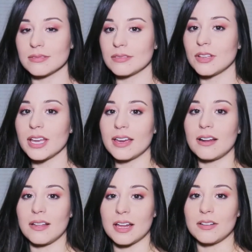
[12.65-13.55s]
looking at a
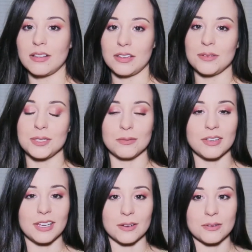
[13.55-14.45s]
lot of YouTube
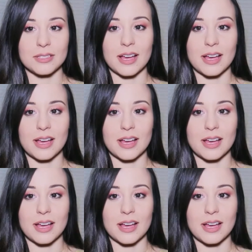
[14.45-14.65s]
videos